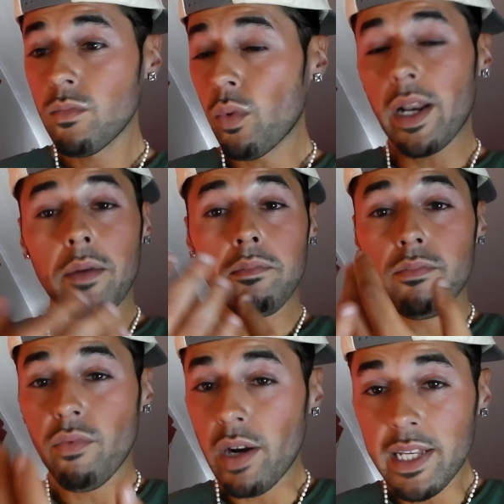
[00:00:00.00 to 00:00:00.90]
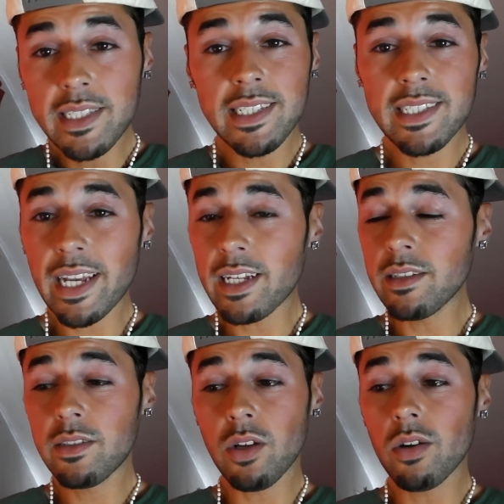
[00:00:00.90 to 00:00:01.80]
When they release a
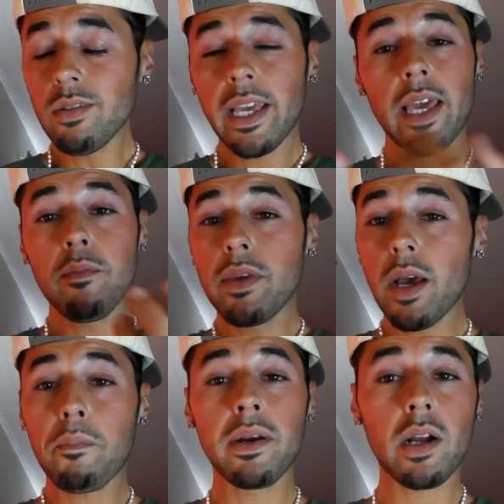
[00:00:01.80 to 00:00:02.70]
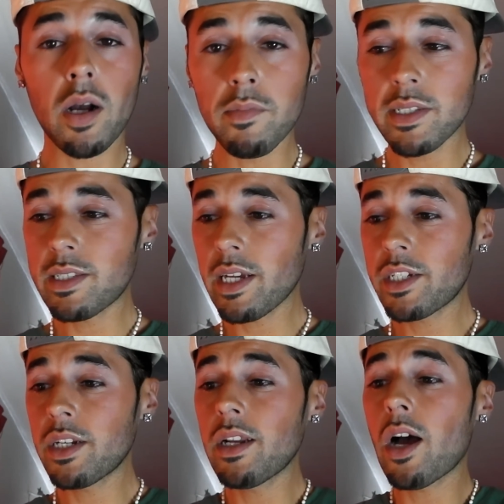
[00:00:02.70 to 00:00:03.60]
second song, hit me up in the comment
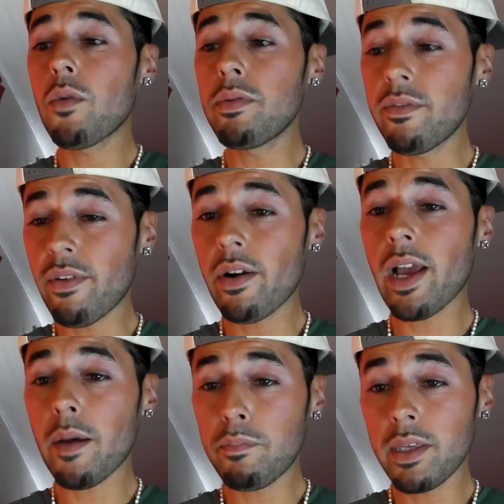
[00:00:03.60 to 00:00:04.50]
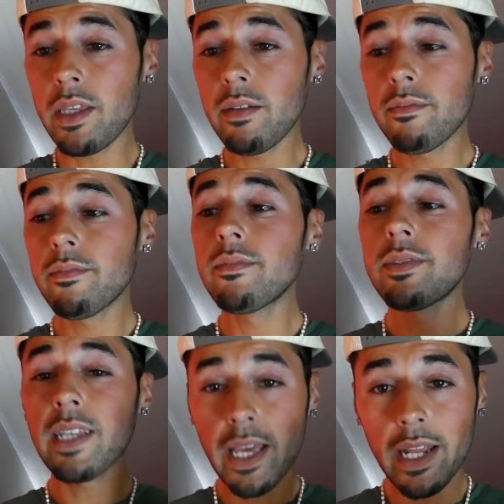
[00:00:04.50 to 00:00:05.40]
section. I'll be very happy
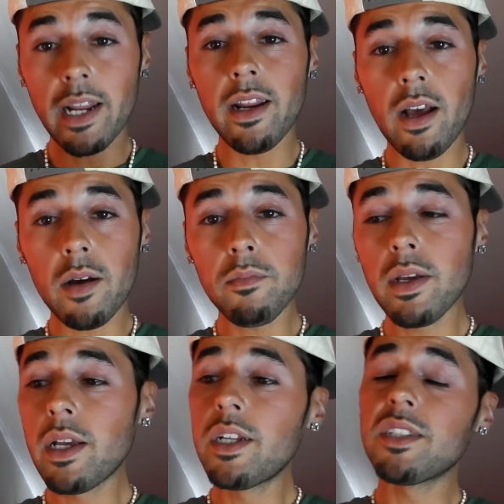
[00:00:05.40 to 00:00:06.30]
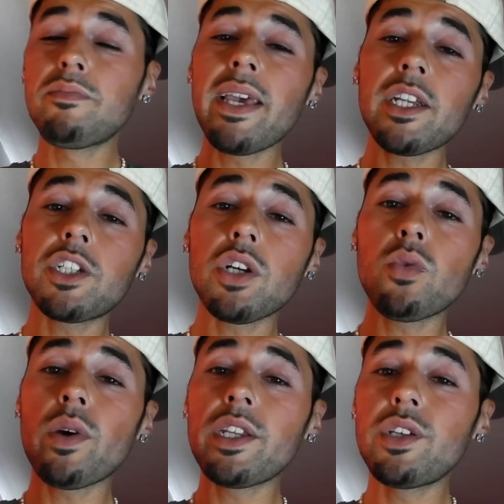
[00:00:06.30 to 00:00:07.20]
to hit it up. Just make sure
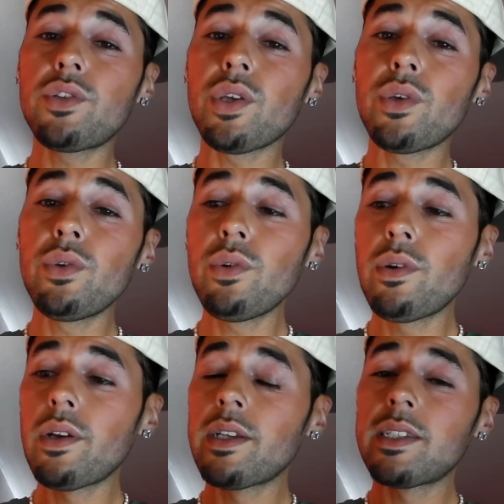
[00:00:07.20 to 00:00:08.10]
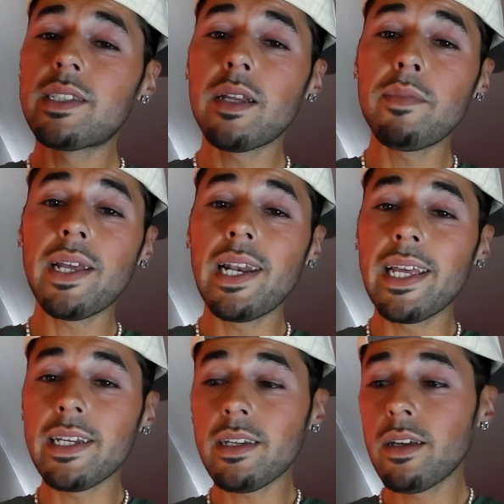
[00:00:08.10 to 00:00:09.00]
when you do, send me a
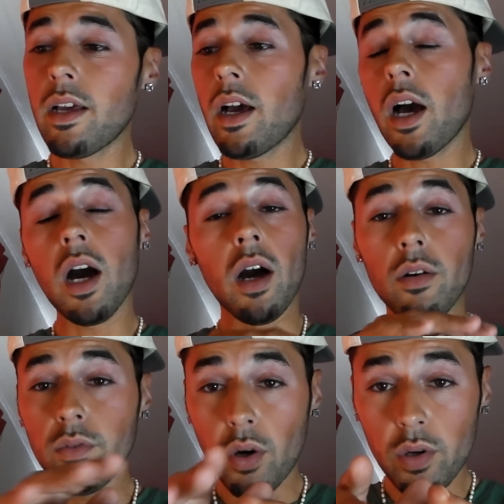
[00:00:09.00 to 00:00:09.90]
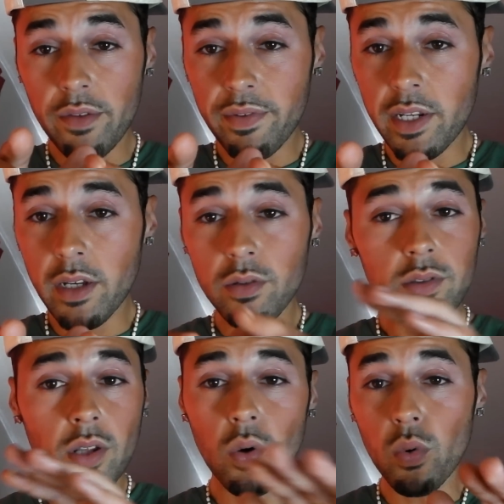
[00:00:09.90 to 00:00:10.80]
link. Oh, only videos,
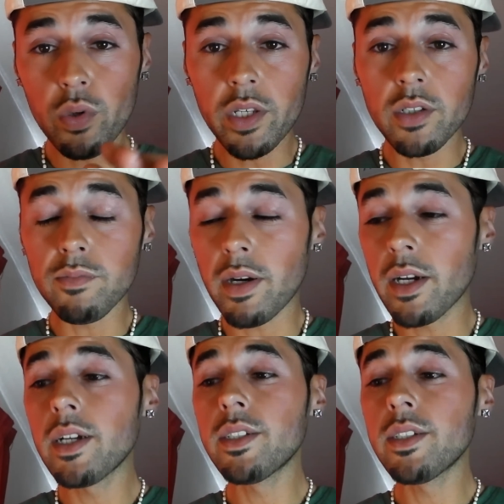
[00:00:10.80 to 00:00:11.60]
no audios, bruh.